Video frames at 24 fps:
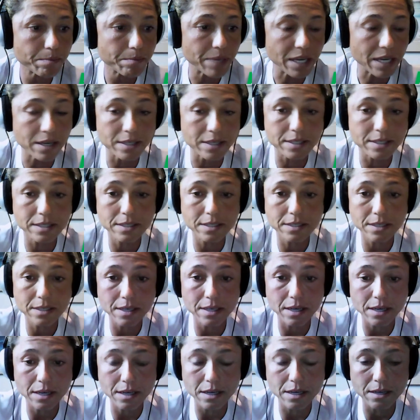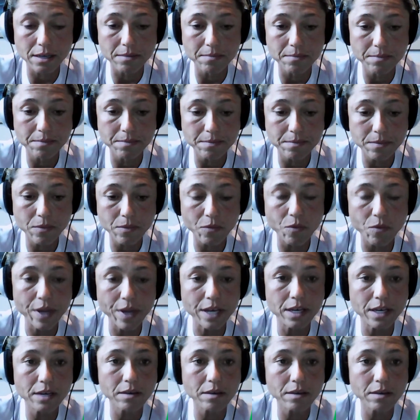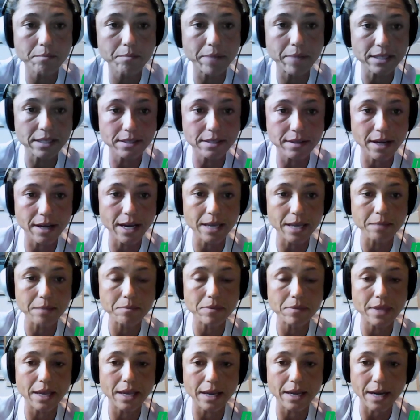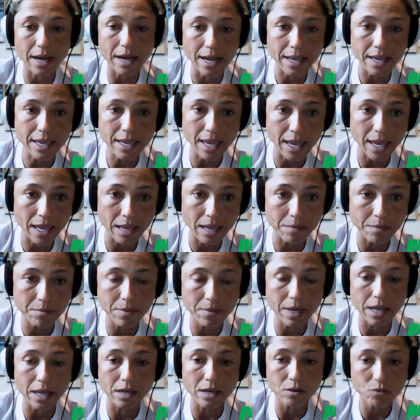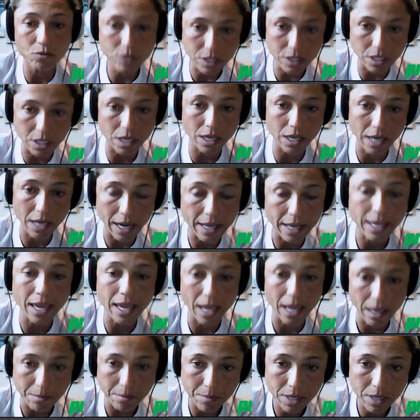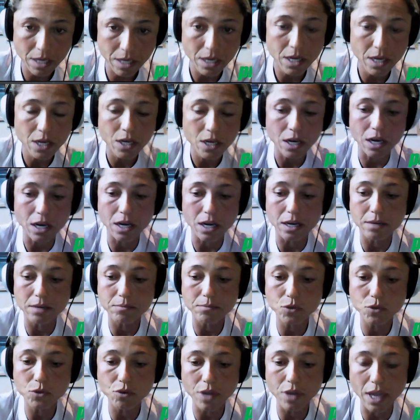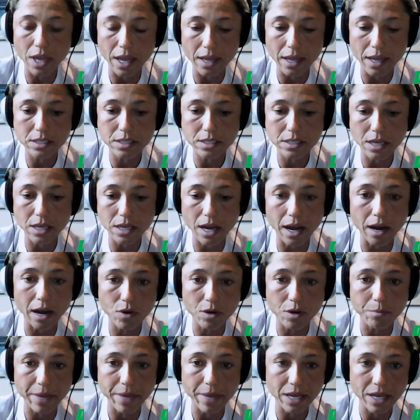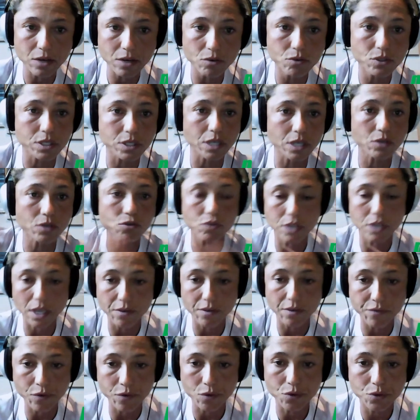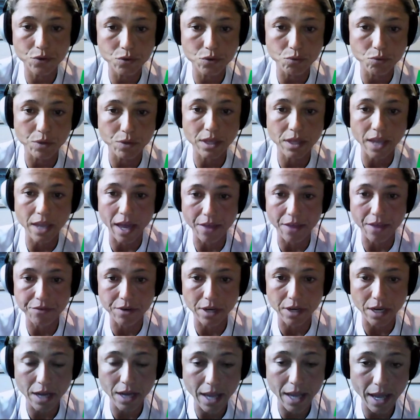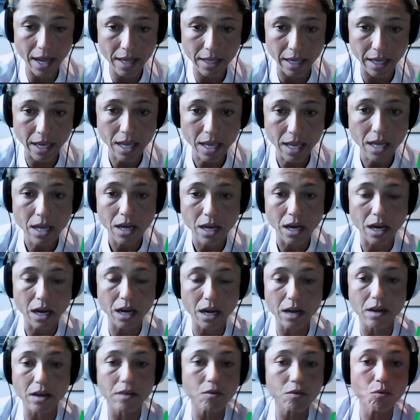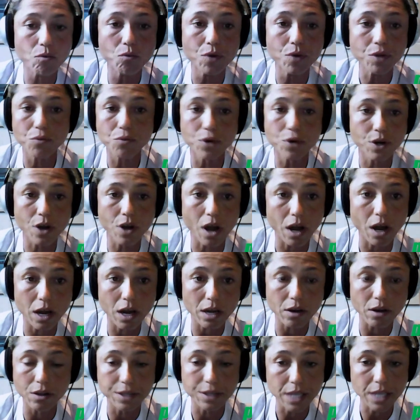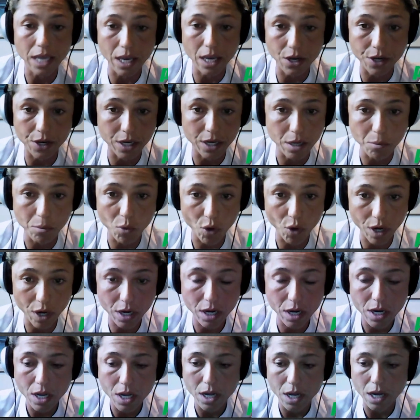because when by the time that I came and Lucy and I came to get our medals and to take photos with Catherine and Kelly, we were not on the air anymore.